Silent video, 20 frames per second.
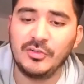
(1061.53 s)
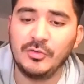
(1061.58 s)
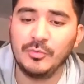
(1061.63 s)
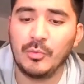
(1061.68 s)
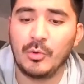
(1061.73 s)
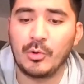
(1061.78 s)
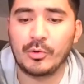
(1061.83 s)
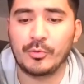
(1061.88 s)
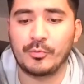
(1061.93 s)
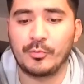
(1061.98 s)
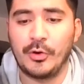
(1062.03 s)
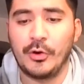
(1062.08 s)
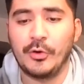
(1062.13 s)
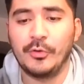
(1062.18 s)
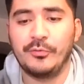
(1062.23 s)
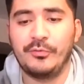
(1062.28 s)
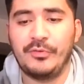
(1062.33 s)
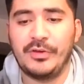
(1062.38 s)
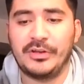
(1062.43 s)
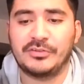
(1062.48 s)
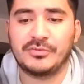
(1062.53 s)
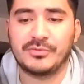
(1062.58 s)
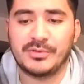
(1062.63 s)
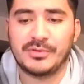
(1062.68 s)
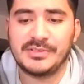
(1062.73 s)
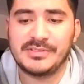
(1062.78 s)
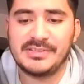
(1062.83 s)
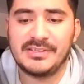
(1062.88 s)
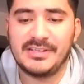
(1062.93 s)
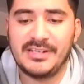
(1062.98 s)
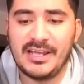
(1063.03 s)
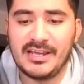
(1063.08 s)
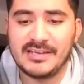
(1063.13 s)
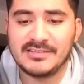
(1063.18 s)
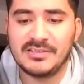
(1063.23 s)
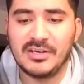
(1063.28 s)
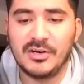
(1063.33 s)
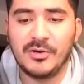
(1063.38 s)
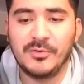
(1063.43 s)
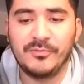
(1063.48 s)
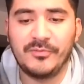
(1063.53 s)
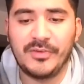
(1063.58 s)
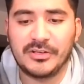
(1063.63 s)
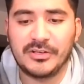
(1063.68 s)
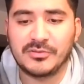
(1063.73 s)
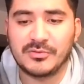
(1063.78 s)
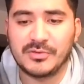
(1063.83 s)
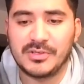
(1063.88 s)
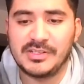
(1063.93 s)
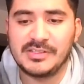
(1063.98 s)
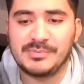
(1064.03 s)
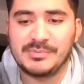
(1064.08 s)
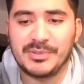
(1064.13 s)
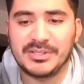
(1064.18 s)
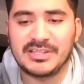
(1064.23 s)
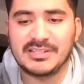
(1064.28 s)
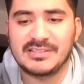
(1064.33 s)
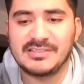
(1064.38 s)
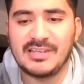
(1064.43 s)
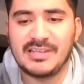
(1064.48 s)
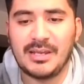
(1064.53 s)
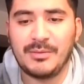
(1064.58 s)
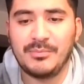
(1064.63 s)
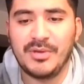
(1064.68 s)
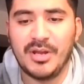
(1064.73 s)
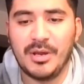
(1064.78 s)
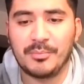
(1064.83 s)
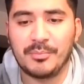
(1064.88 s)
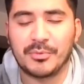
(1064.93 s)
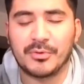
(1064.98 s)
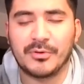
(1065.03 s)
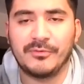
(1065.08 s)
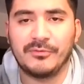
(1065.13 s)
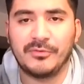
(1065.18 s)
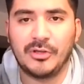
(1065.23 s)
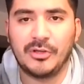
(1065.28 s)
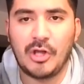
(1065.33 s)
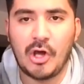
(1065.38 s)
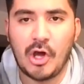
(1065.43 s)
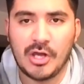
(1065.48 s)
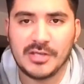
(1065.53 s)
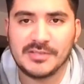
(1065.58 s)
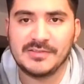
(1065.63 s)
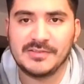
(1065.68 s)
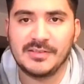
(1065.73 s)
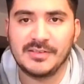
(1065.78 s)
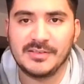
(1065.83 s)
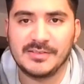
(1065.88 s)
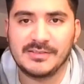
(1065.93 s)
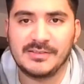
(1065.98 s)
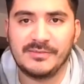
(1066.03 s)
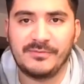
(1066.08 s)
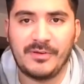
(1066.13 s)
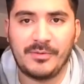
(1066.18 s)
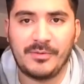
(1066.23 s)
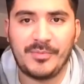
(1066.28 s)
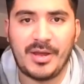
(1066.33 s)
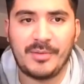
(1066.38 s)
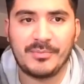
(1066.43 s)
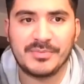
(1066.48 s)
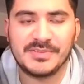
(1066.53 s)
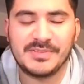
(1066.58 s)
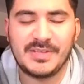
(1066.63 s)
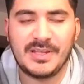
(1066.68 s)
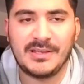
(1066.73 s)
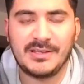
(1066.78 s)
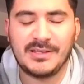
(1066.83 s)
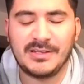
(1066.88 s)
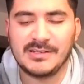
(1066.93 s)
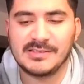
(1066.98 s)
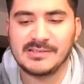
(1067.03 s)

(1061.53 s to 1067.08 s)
two more road victories than he has home victories, but the same number of losses, if I'm not mistaken.